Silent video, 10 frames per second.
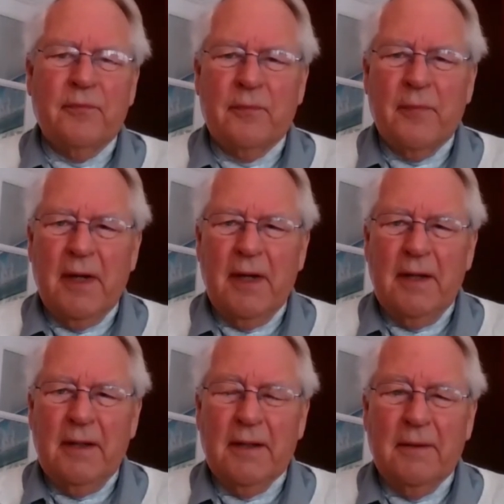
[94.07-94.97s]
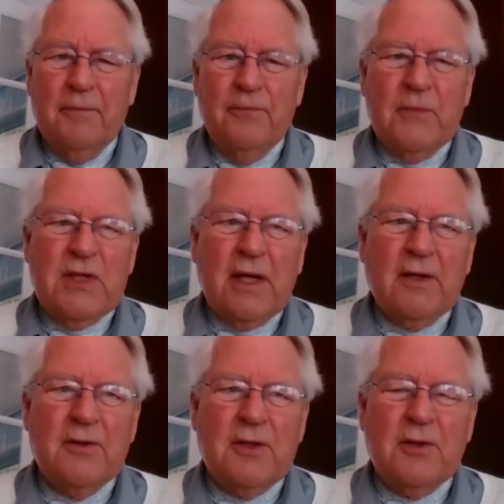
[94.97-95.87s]
My
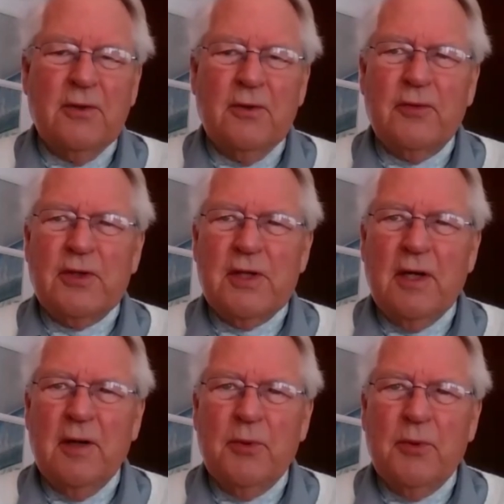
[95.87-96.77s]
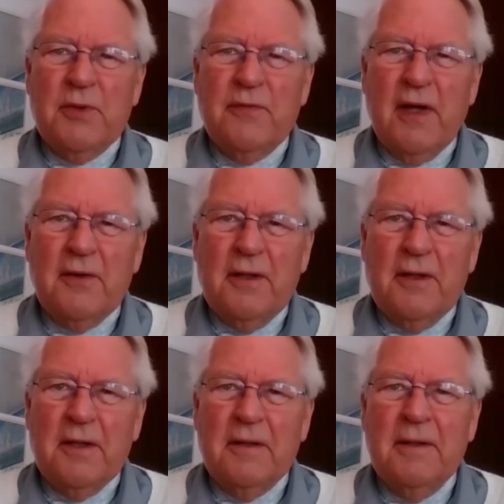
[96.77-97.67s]
secondary school, for example, was
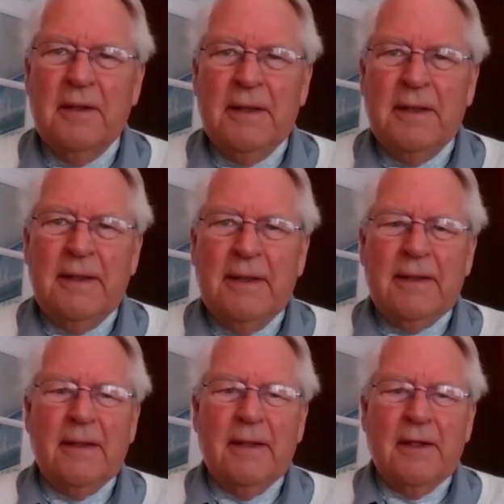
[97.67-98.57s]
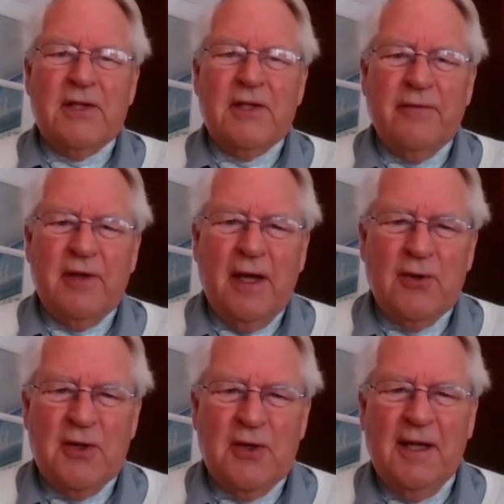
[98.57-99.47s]
founded in
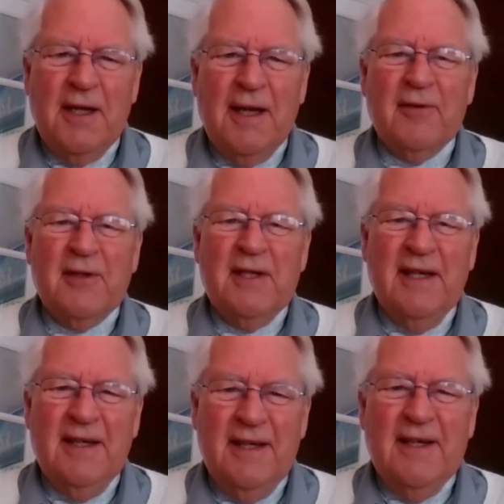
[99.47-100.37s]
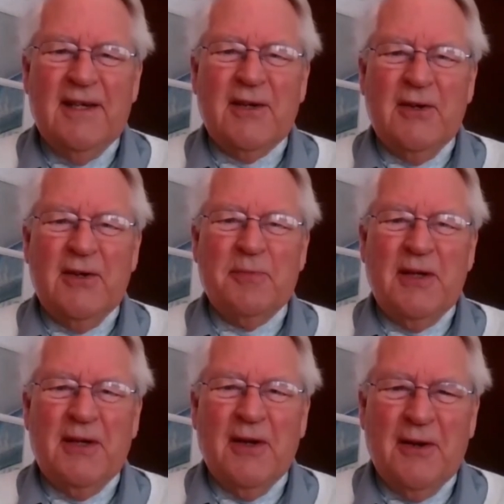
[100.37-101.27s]
711. So it's
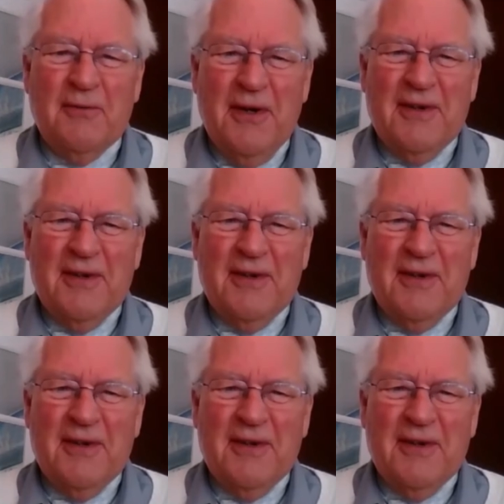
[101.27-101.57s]
been going